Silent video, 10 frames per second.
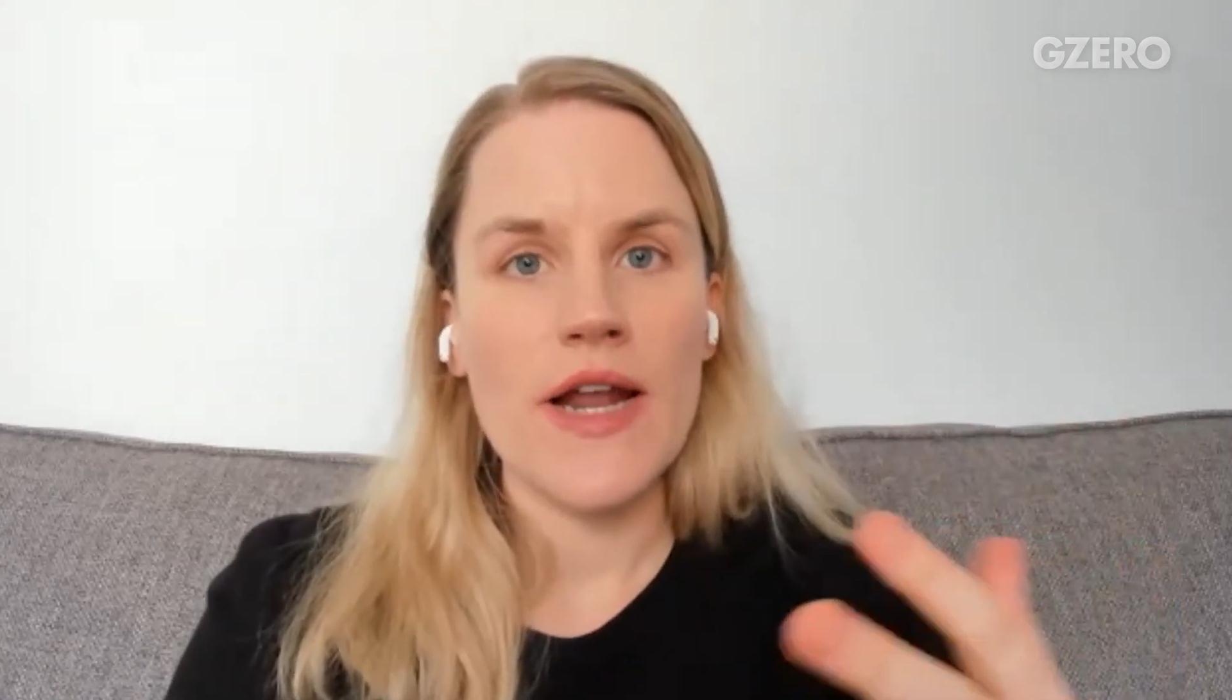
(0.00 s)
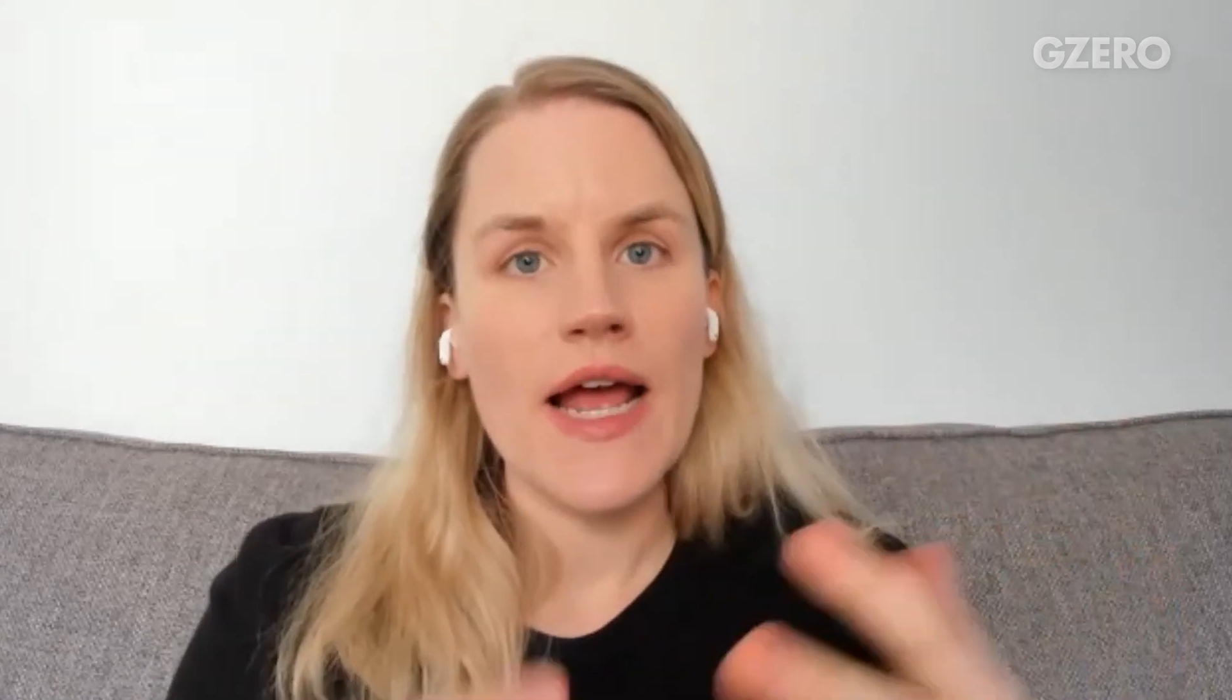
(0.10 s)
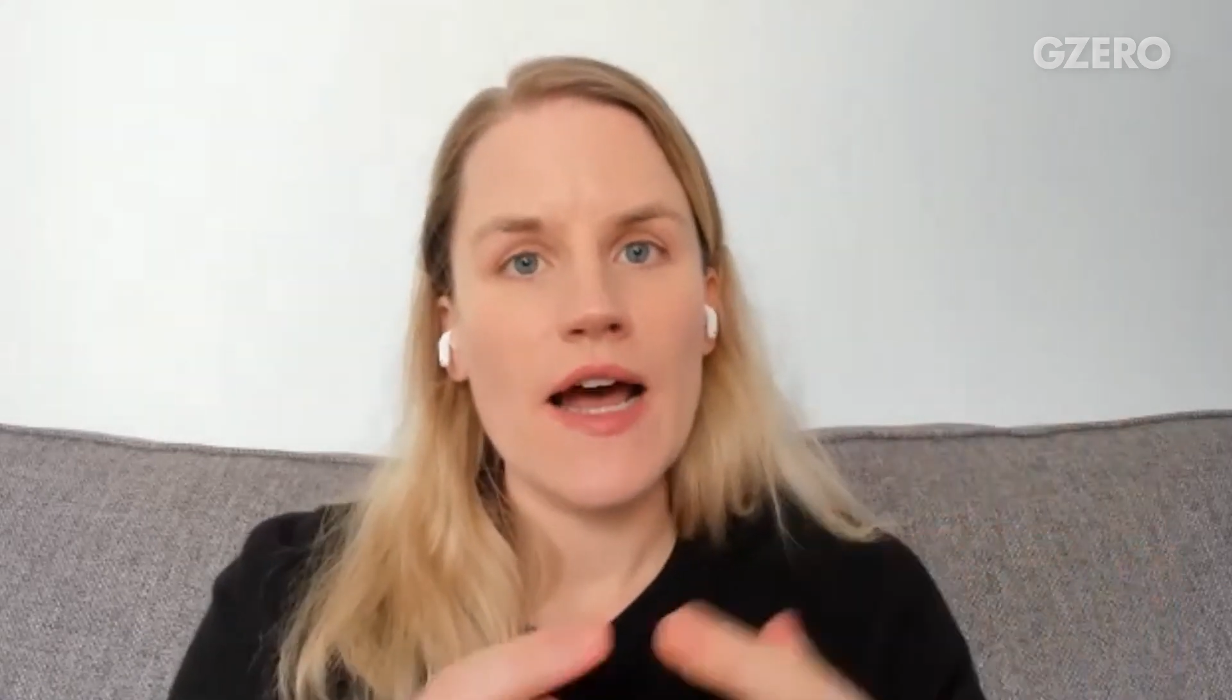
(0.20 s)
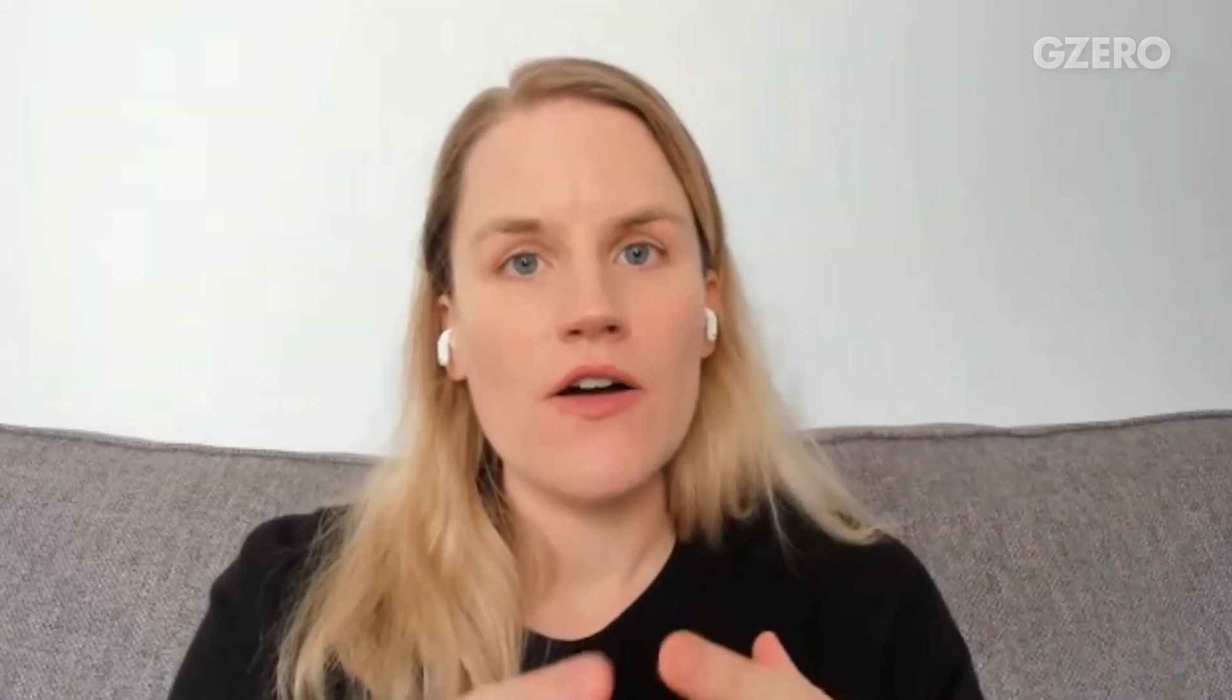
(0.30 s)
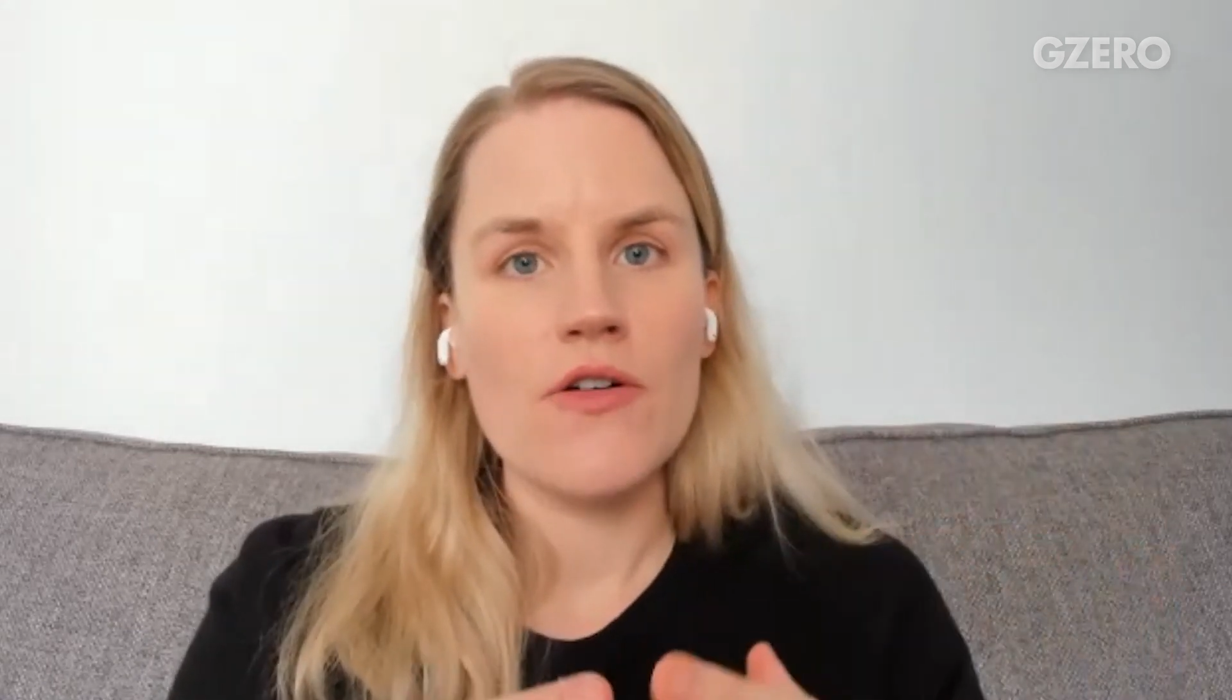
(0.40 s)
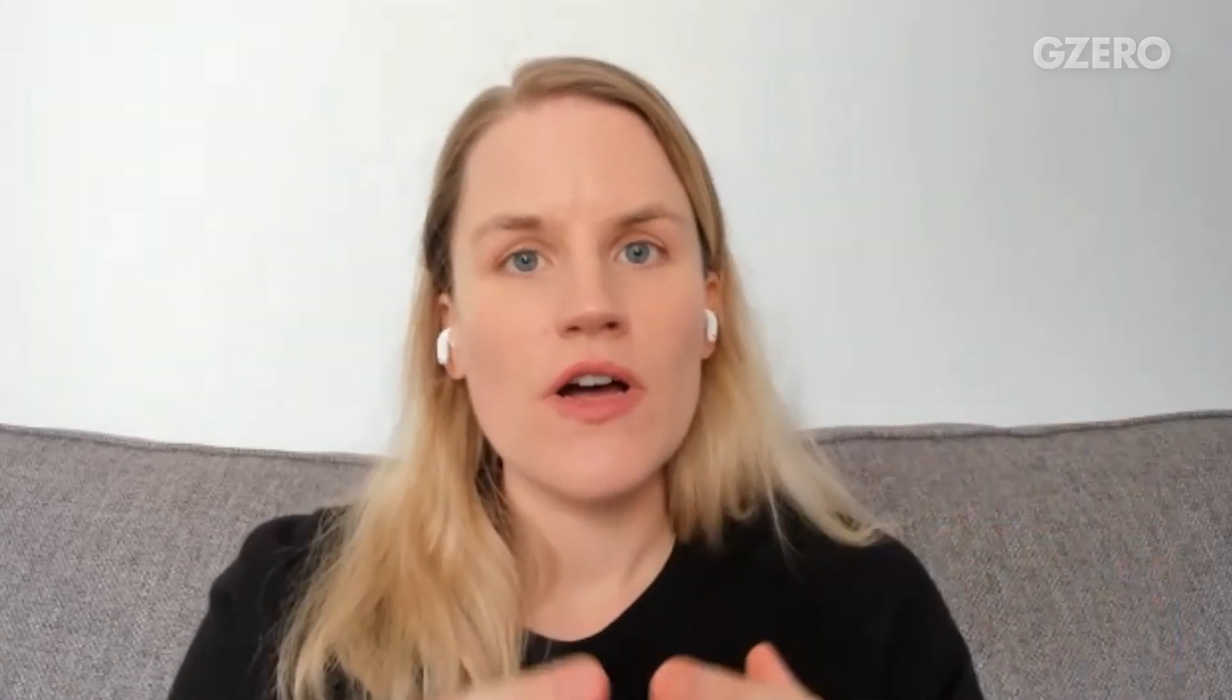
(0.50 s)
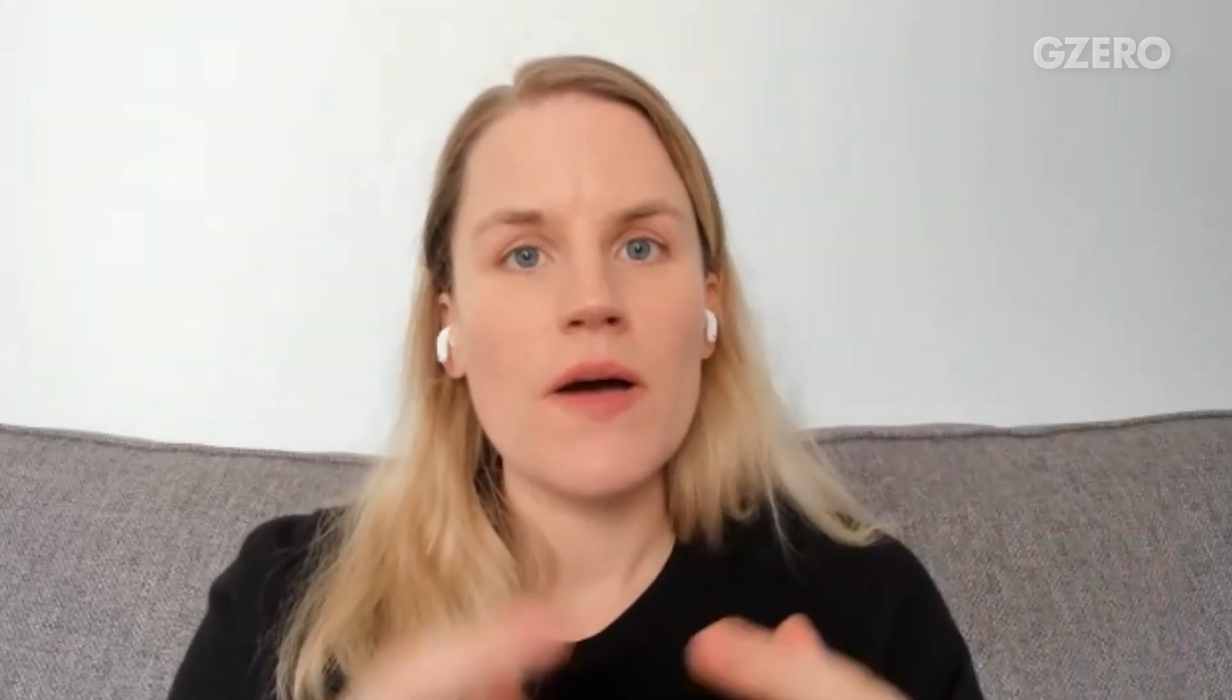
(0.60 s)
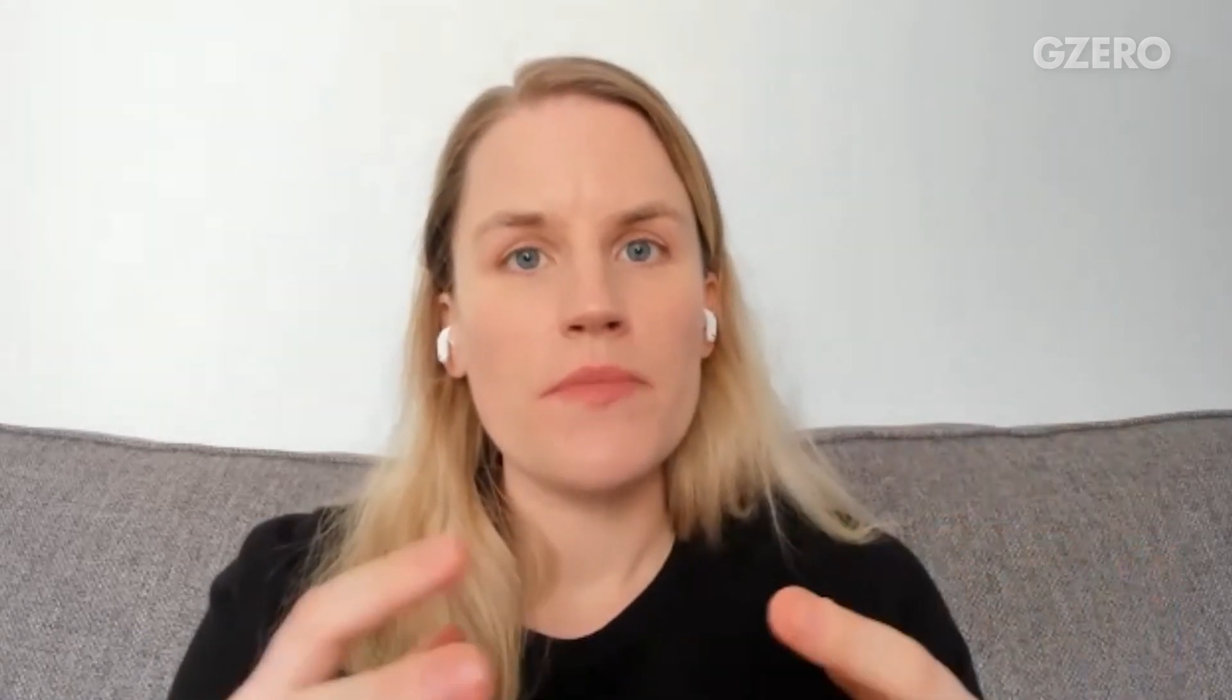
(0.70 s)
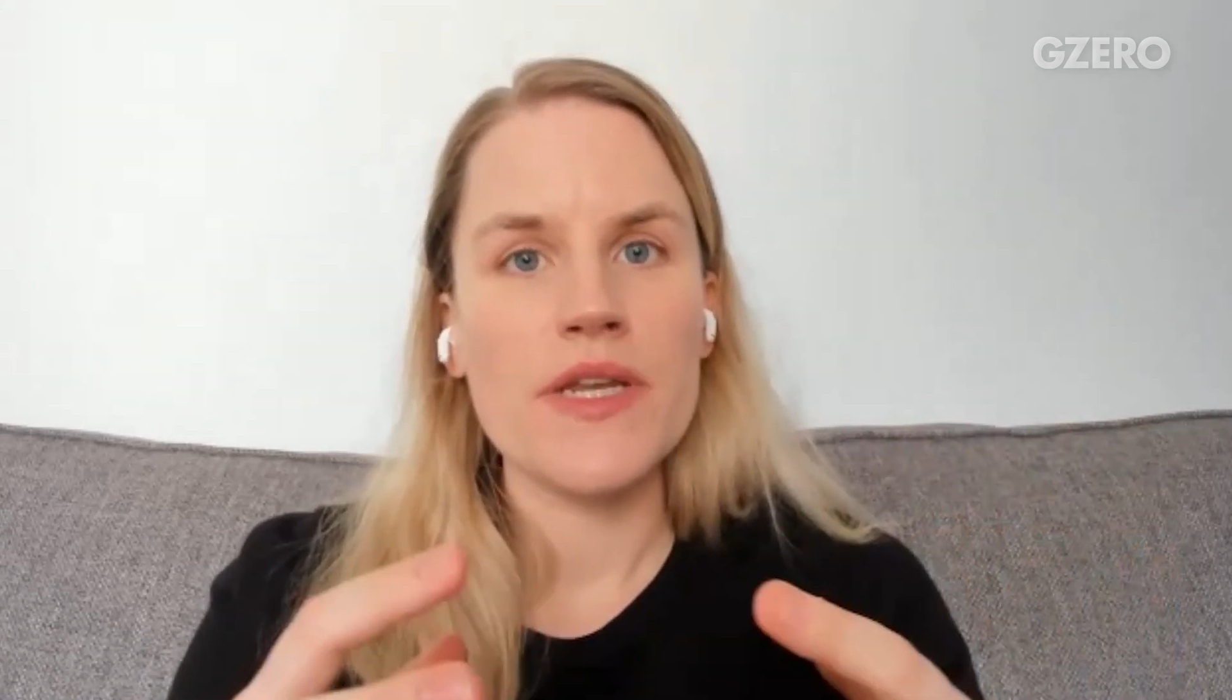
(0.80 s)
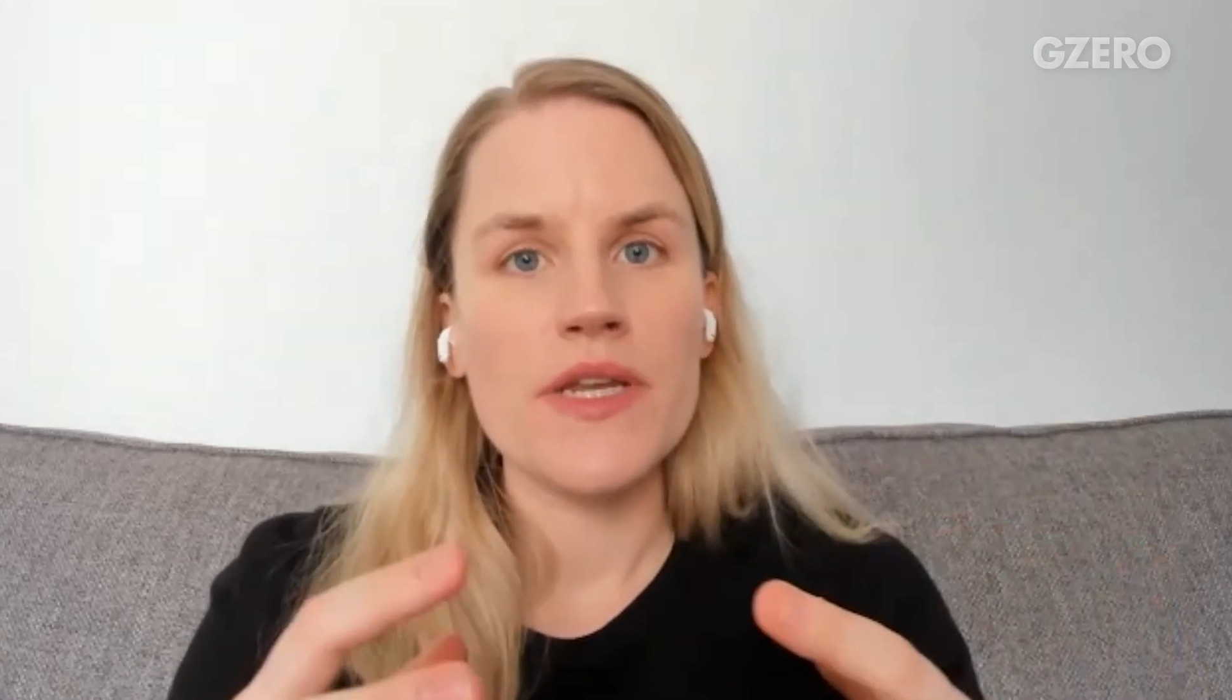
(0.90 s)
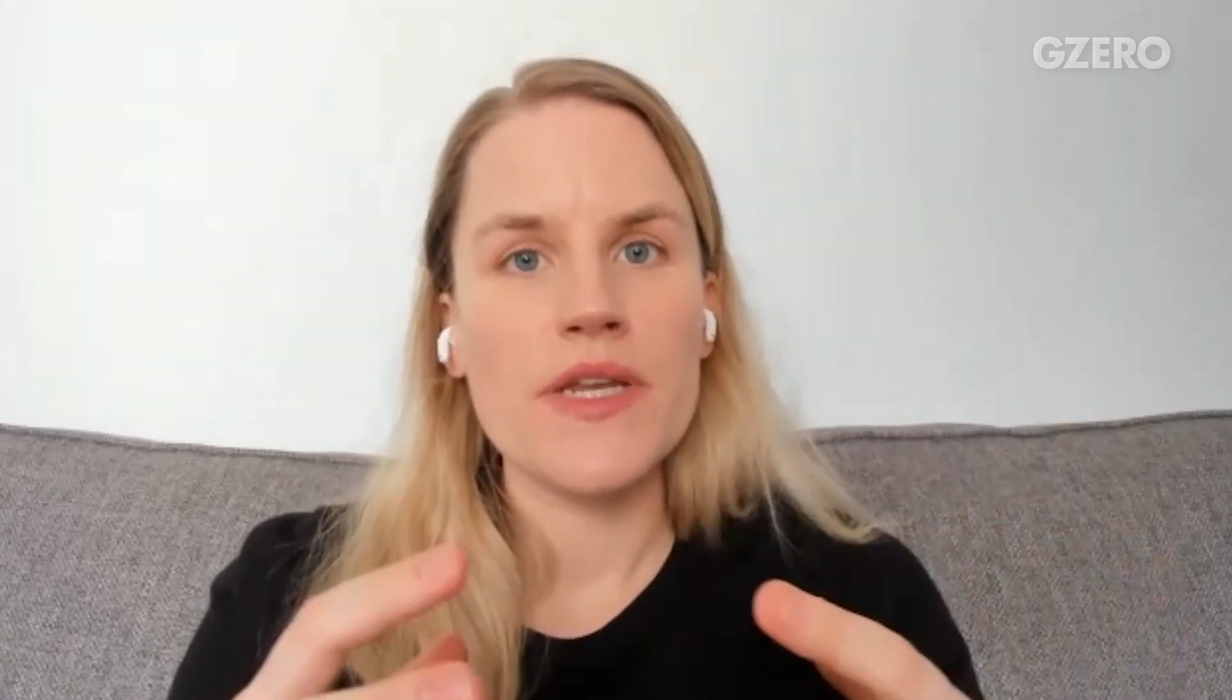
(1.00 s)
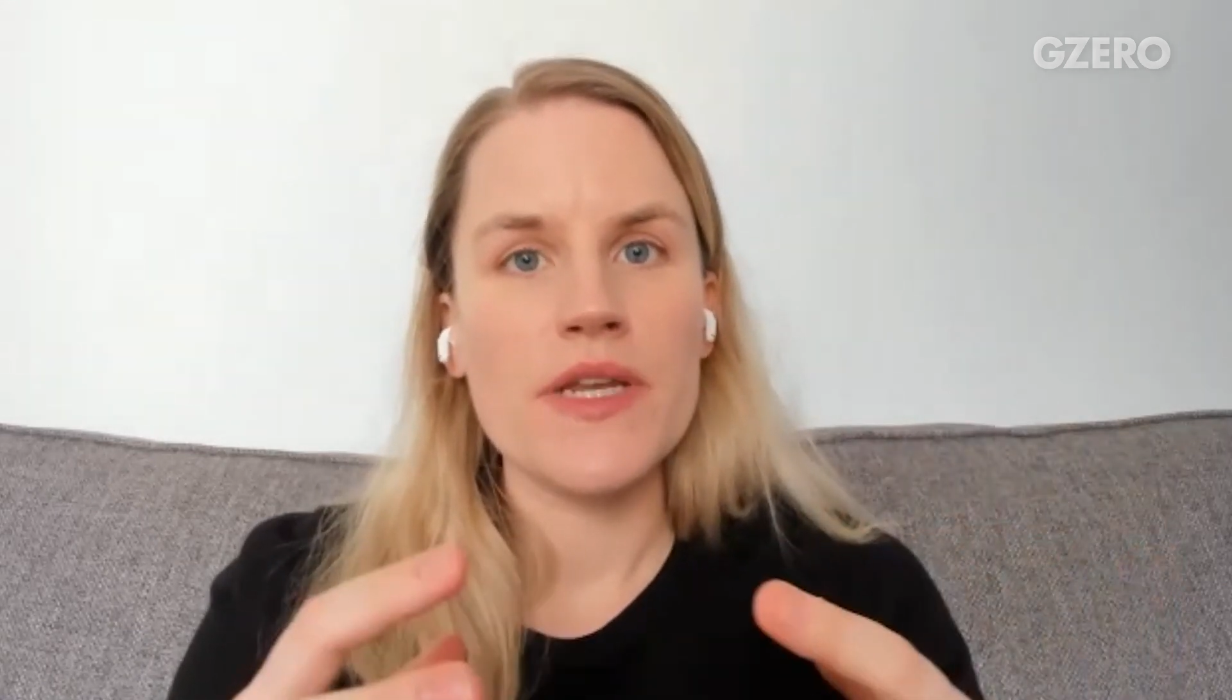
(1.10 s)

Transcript: how companies